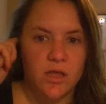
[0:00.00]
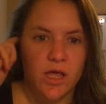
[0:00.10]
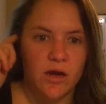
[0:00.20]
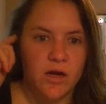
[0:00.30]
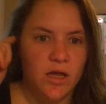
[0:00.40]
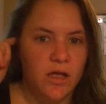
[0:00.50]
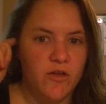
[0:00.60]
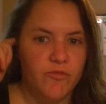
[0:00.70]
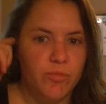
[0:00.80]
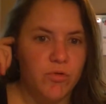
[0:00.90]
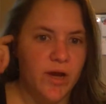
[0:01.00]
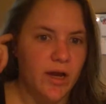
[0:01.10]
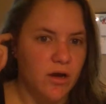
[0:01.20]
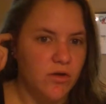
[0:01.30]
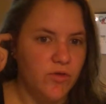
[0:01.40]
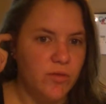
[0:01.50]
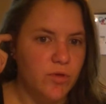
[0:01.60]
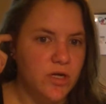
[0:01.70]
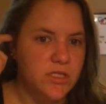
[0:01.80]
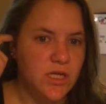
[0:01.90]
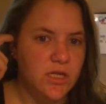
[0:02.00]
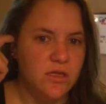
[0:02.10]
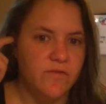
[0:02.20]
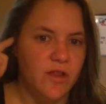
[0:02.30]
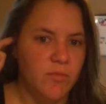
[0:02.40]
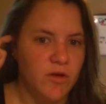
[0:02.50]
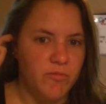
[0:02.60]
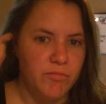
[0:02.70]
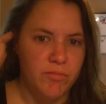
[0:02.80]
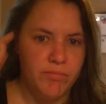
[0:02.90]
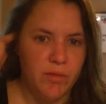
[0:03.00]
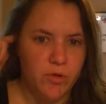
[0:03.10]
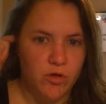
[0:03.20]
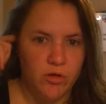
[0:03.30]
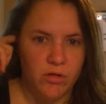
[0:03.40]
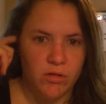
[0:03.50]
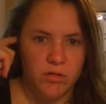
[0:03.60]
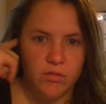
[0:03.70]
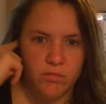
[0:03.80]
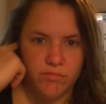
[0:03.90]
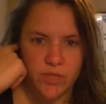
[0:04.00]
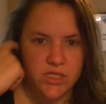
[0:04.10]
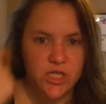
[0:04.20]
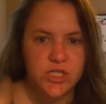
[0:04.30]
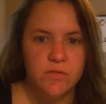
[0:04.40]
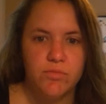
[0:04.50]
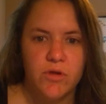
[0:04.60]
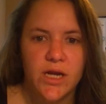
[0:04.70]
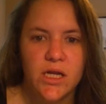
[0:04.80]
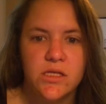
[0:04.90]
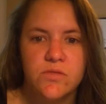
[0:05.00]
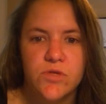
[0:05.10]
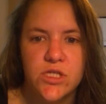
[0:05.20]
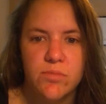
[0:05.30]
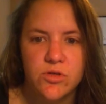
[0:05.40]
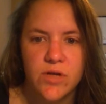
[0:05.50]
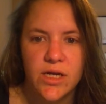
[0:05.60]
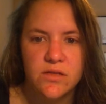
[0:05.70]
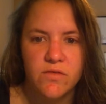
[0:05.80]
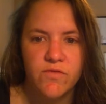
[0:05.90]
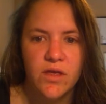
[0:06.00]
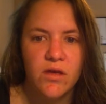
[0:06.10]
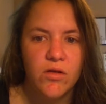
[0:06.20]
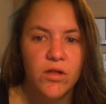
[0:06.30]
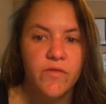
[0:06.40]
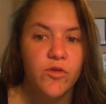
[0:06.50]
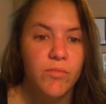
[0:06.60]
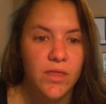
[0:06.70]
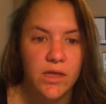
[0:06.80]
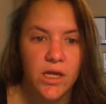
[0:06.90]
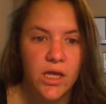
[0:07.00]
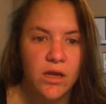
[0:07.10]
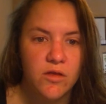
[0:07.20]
In the area of prayer, Greenberg studied the development of biblical petition and praise, which he portrayed as a vehicle of humility,